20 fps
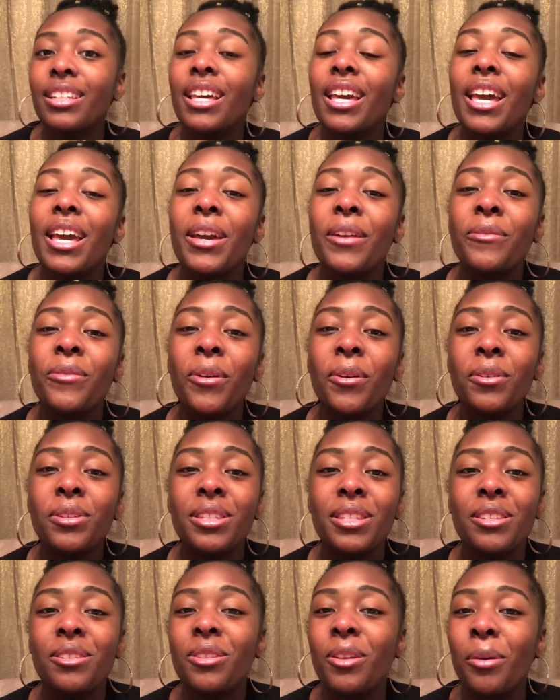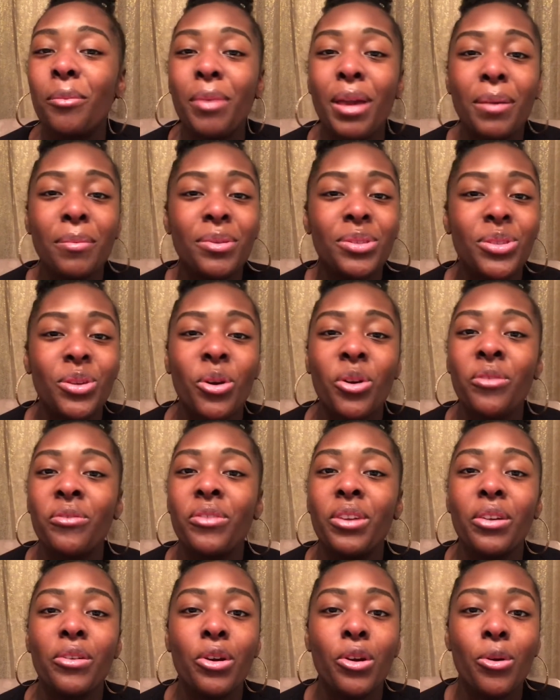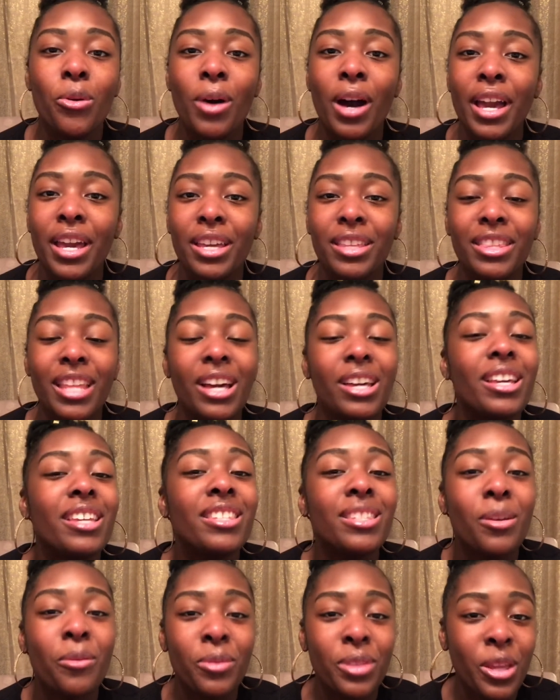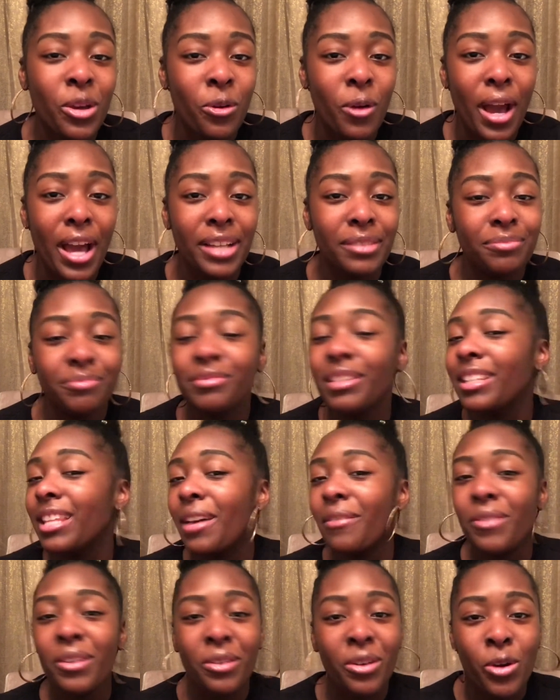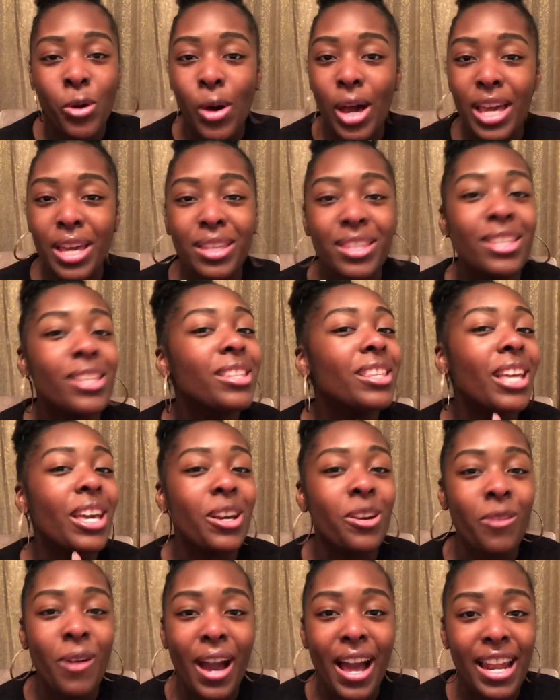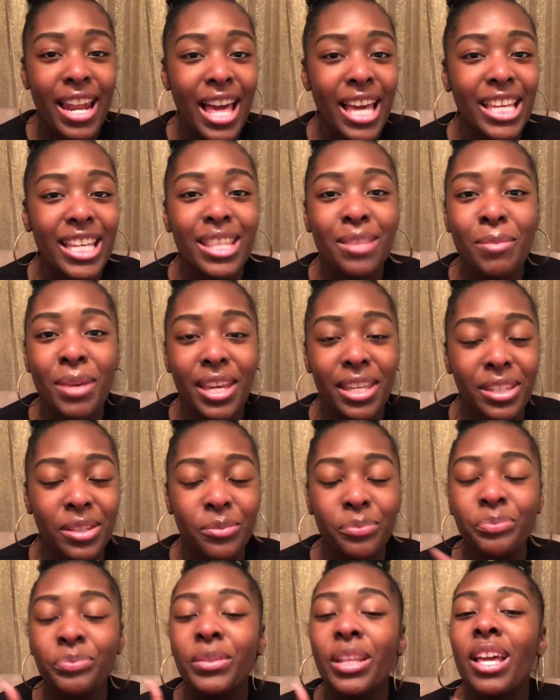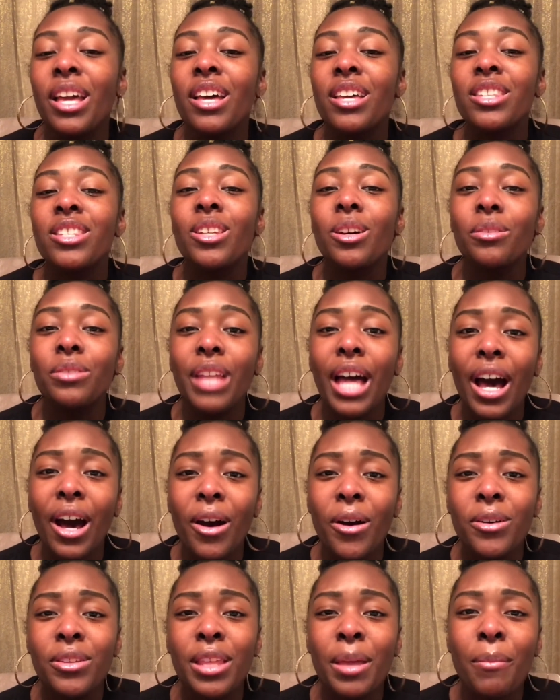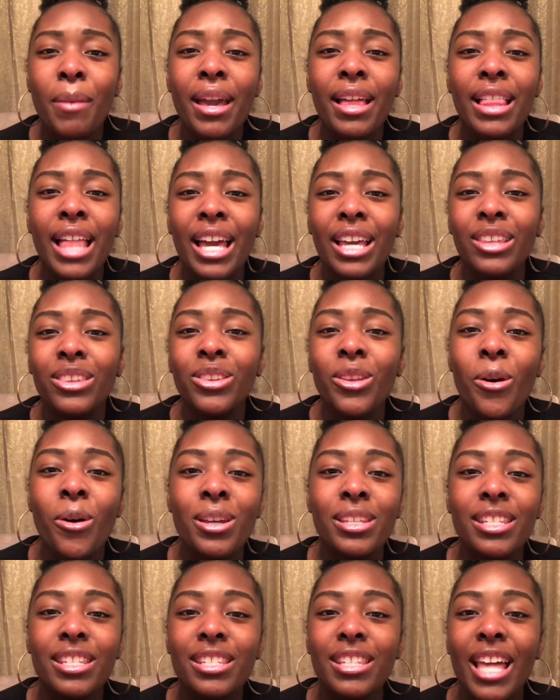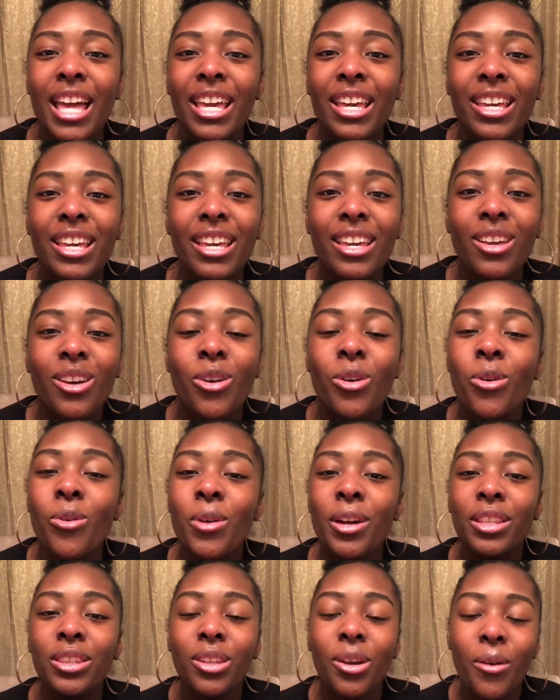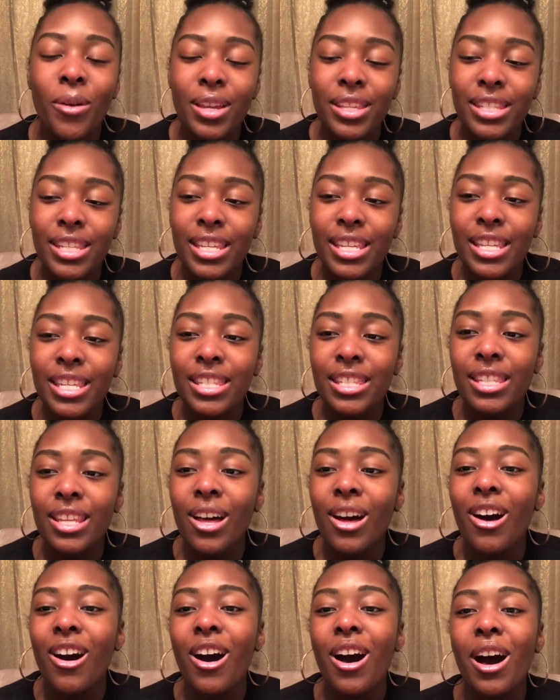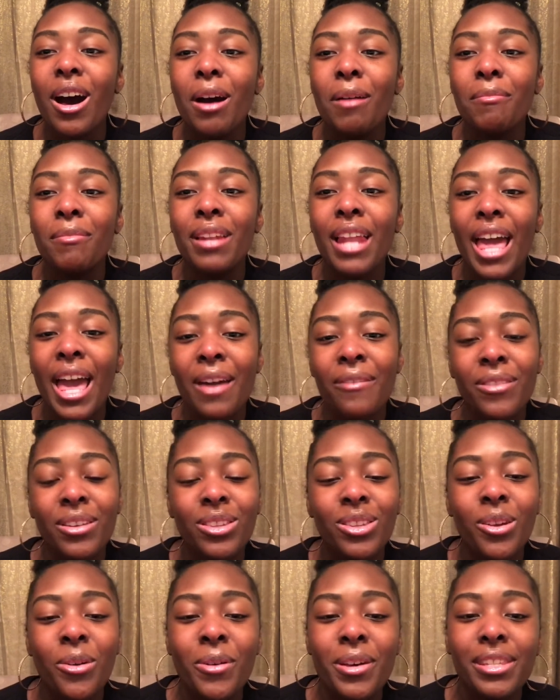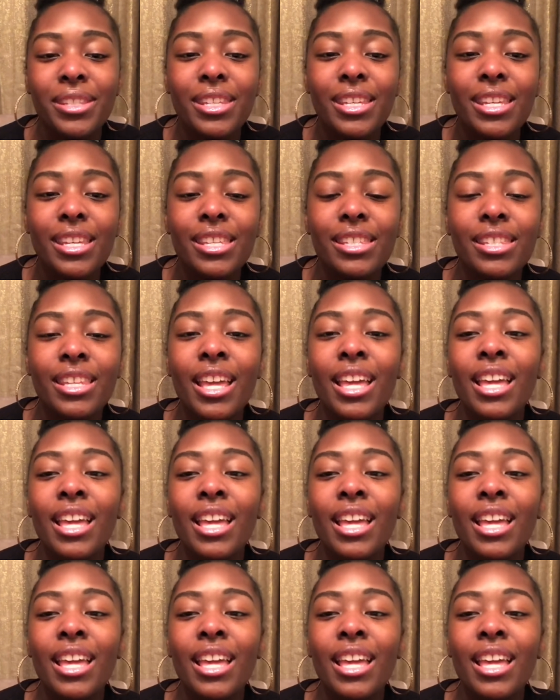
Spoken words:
At first, you know, babies are very quiet, not except when they cry. They're not very quiet. They cry a lot in the beginning. So now they make like noises, like cooing noises, laughing noises.